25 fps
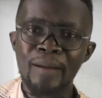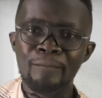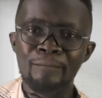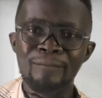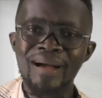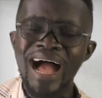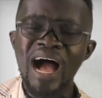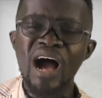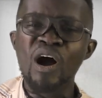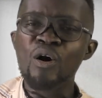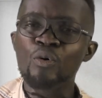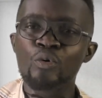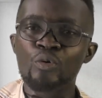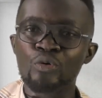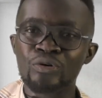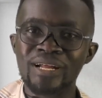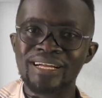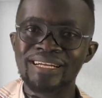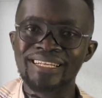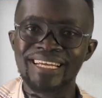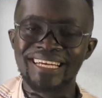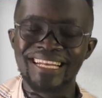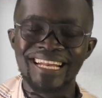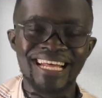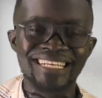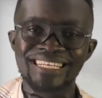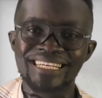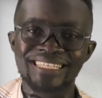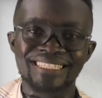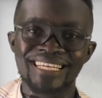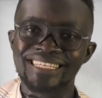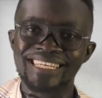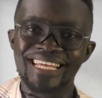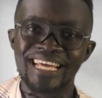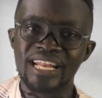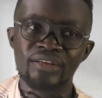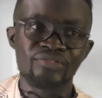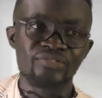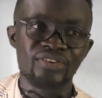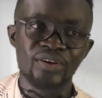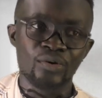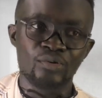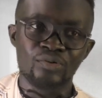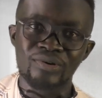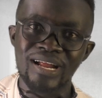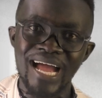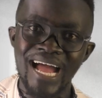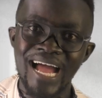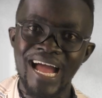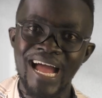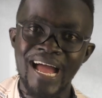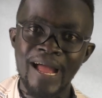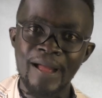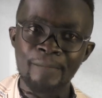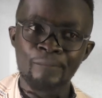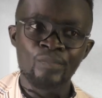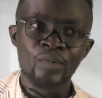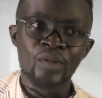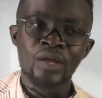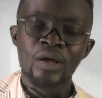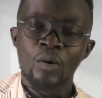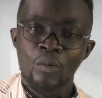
and Mount Conadi, not as a Yannish Kura.